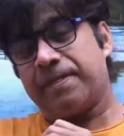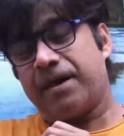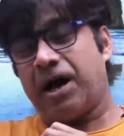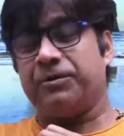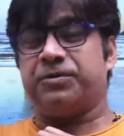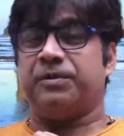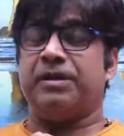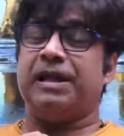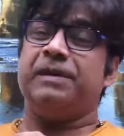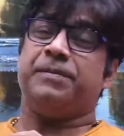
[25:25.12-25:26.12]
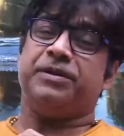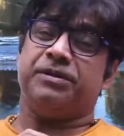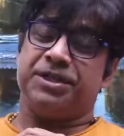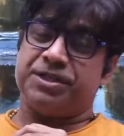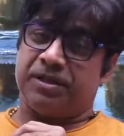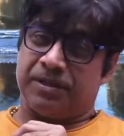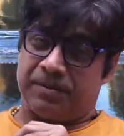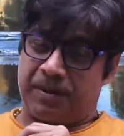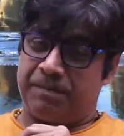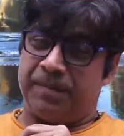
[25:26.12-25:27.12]
how it will help in the regional
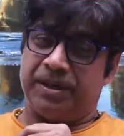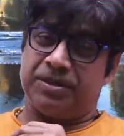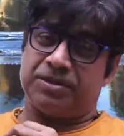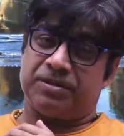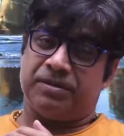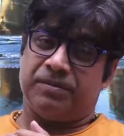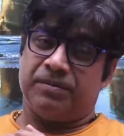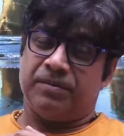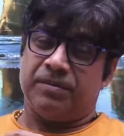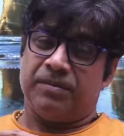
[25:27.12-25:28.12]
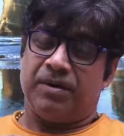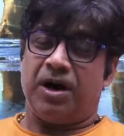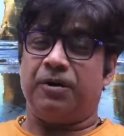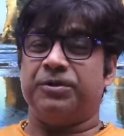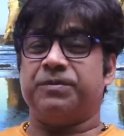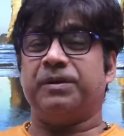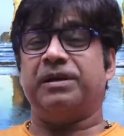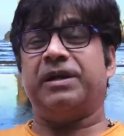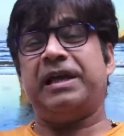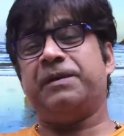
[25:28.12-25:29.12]
development, how it
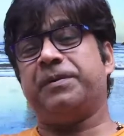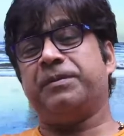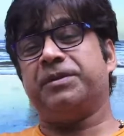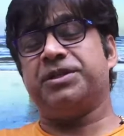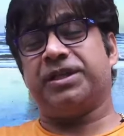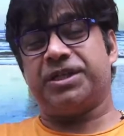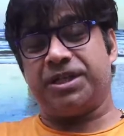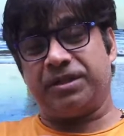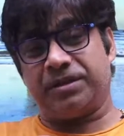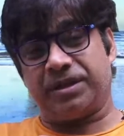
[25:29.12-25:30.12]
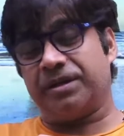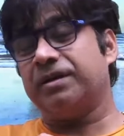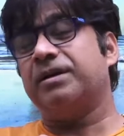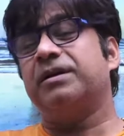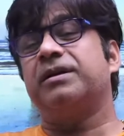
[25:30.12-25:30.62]
will help in mitigating the